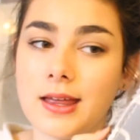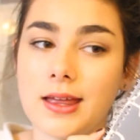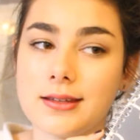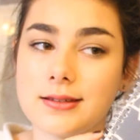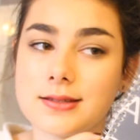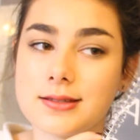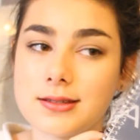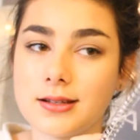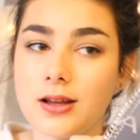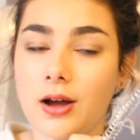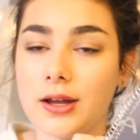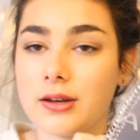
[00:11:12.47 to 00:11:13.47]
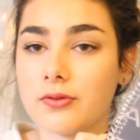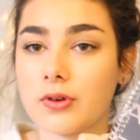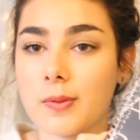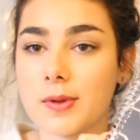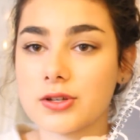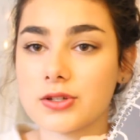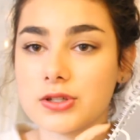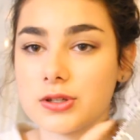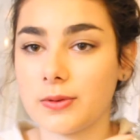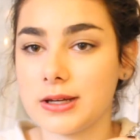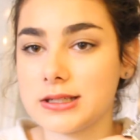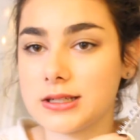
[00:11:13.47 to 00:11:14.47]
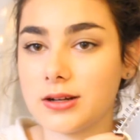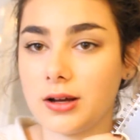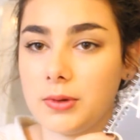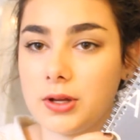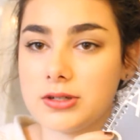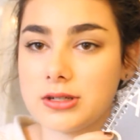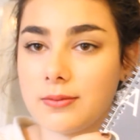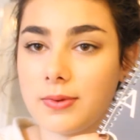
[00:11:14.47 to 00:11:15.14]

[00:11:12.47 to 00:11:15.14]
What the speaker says: it's kind of rubbish, so I didn't upload it.